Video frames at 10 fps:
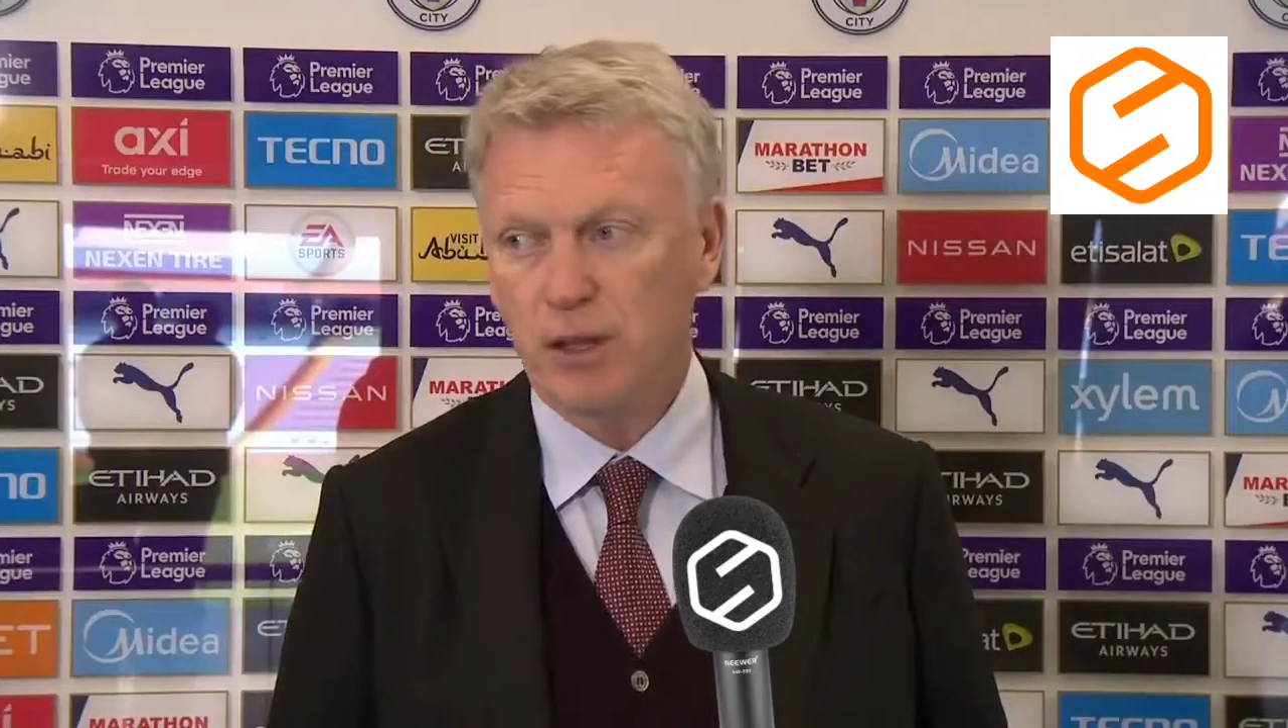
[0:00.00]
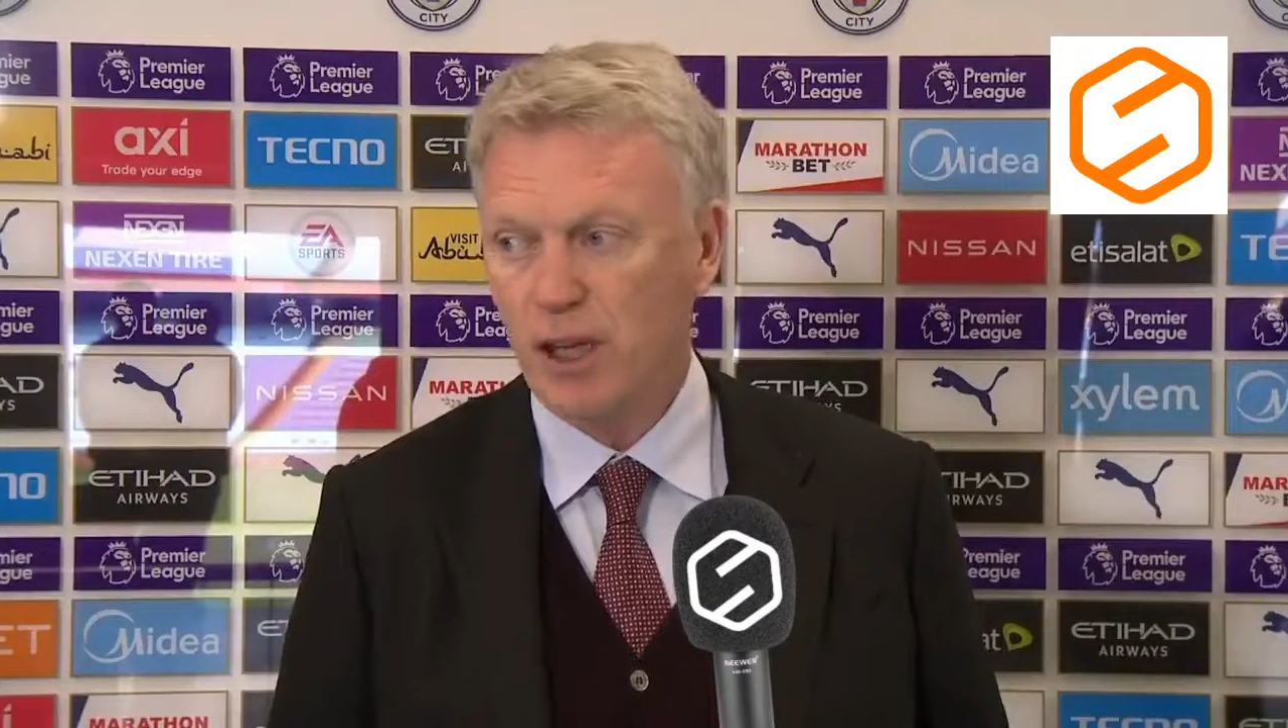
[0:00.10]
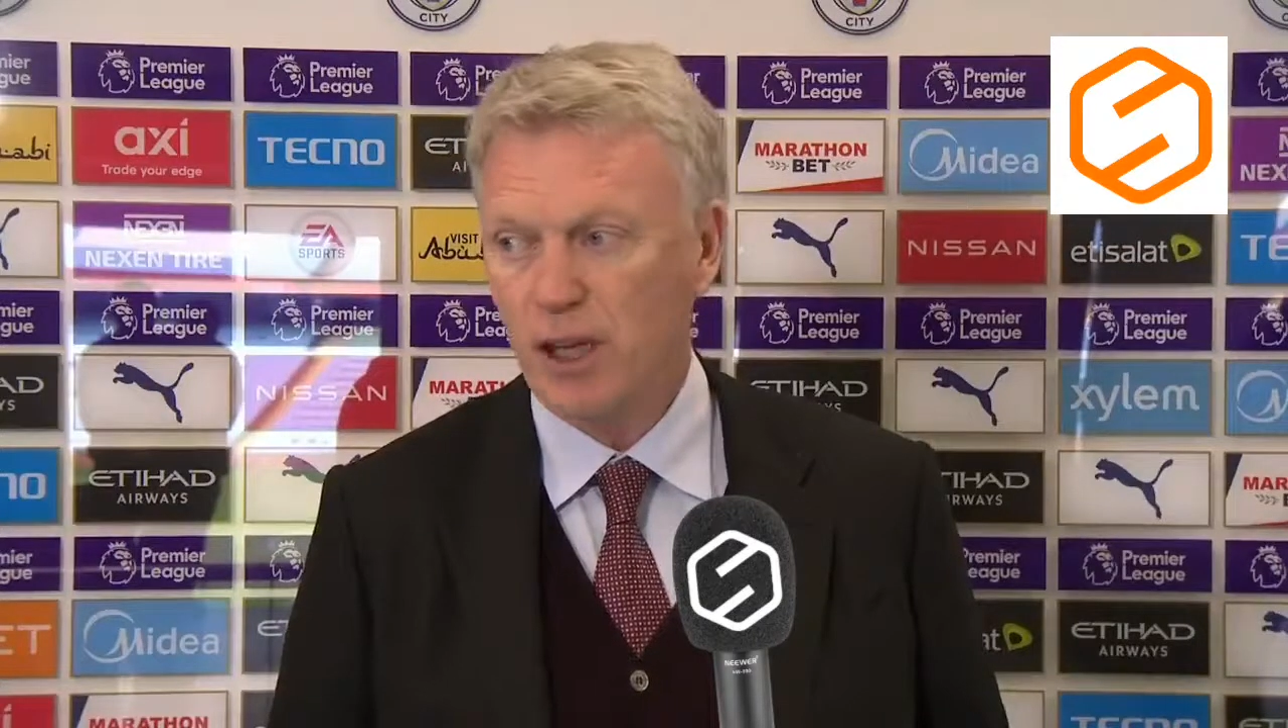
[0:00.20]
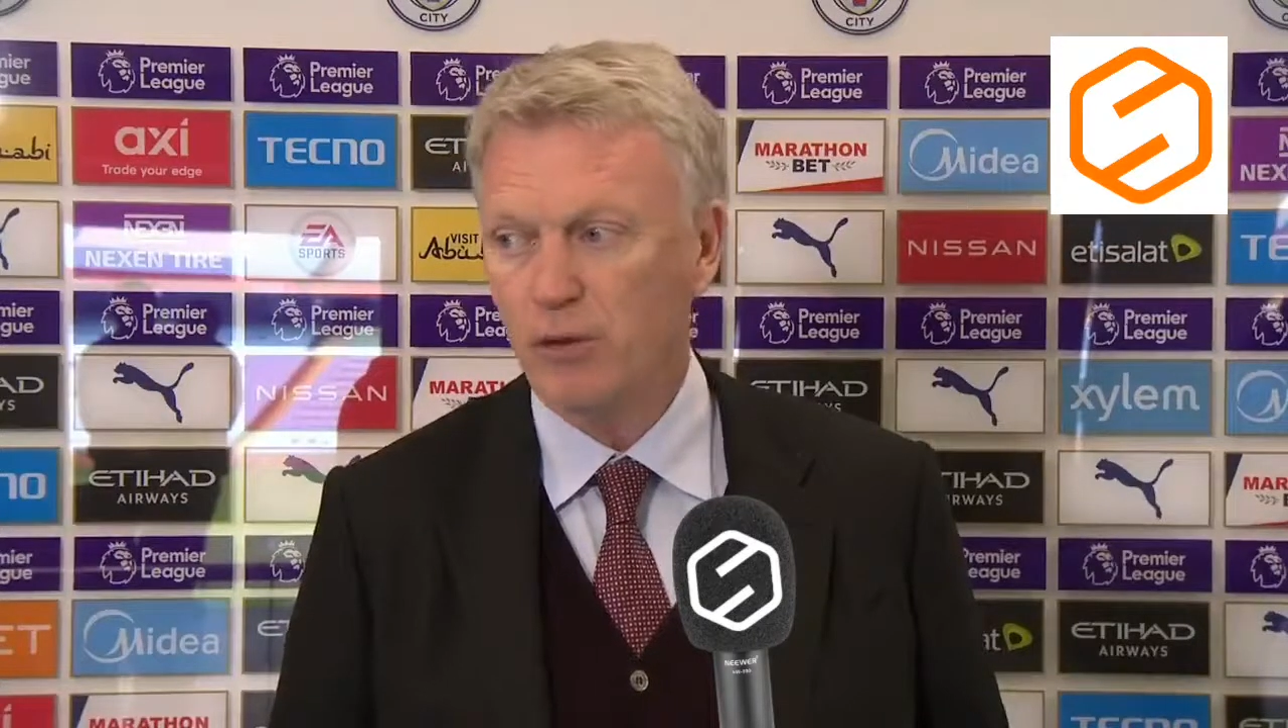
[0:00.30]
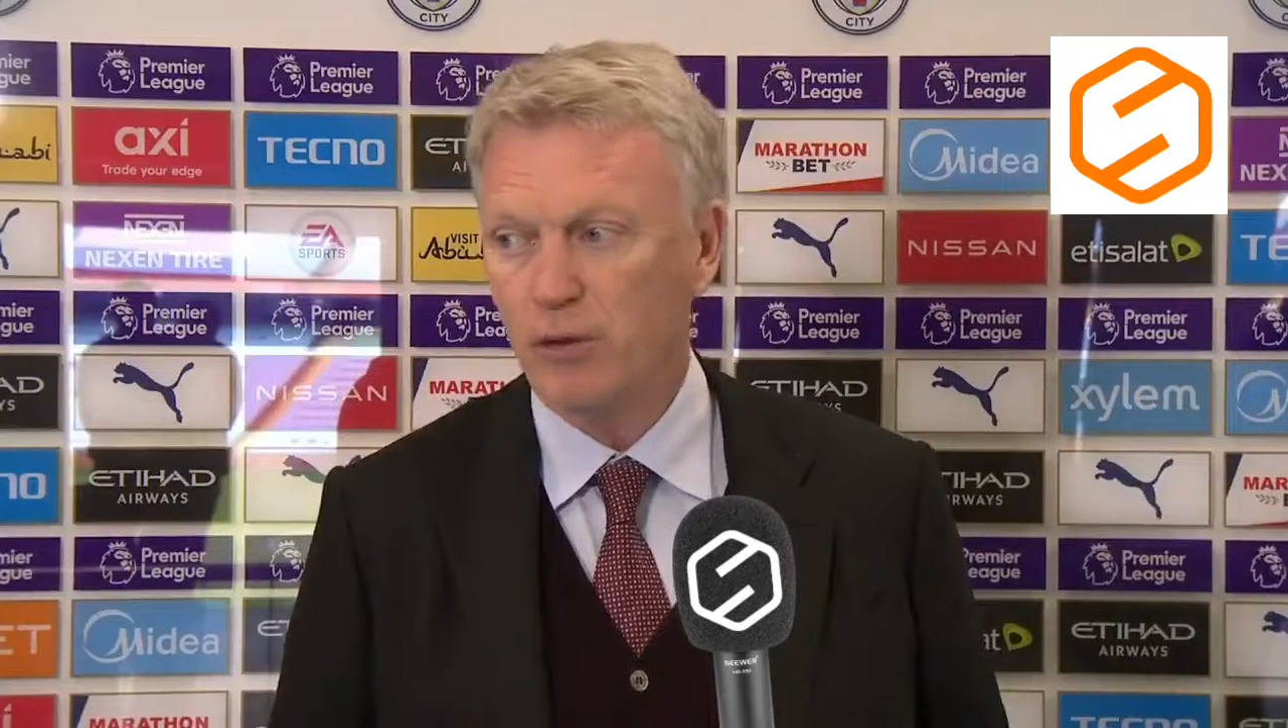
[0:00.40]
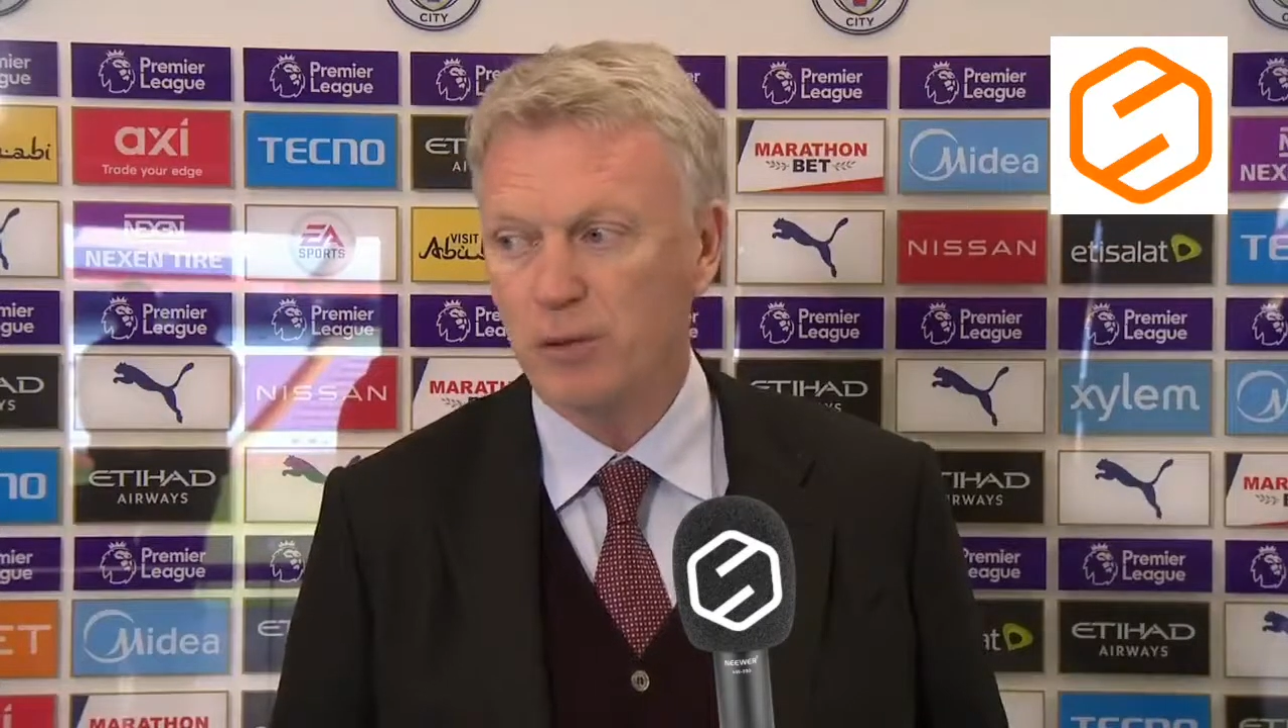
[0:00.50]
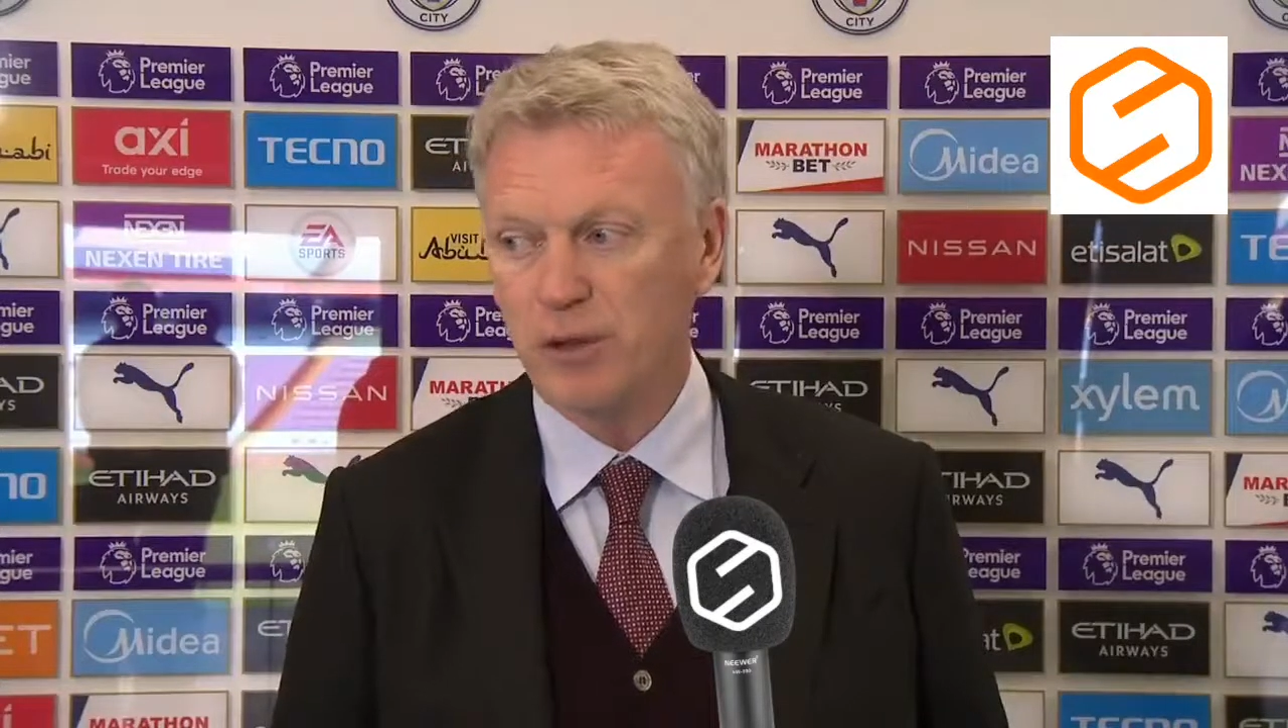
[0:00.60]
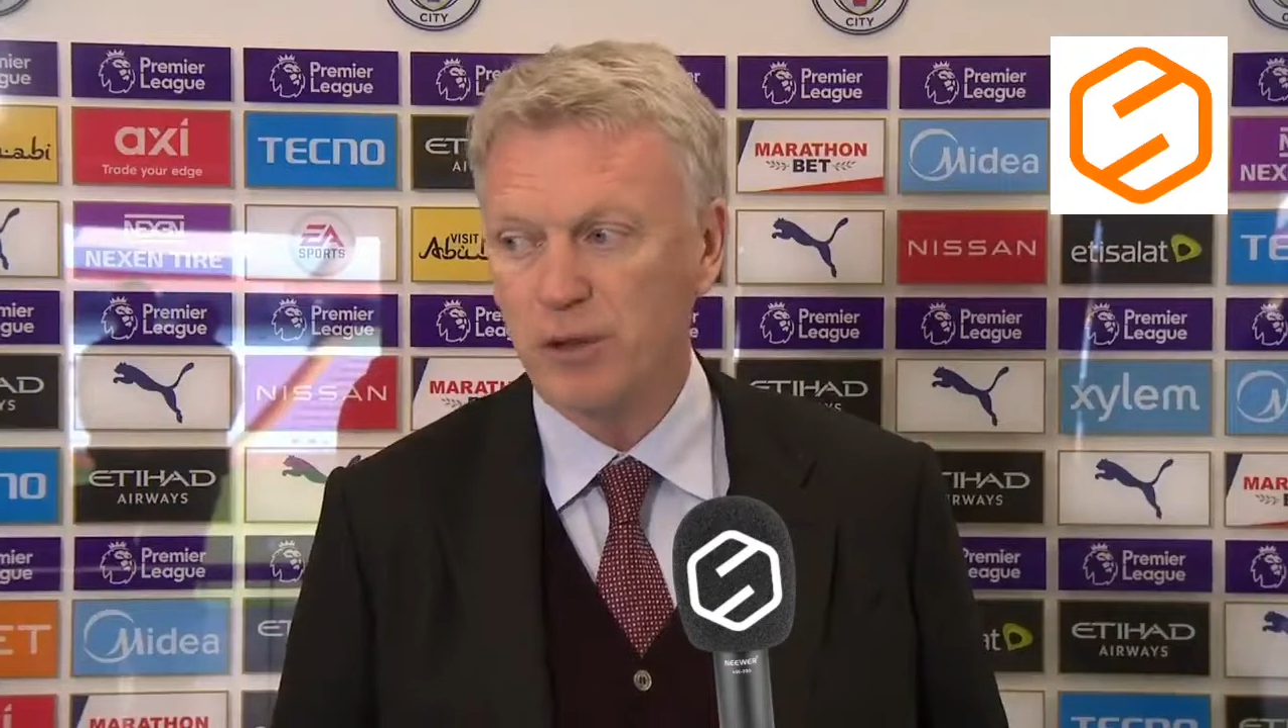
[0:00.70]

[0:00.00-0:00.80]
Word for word: ultimately,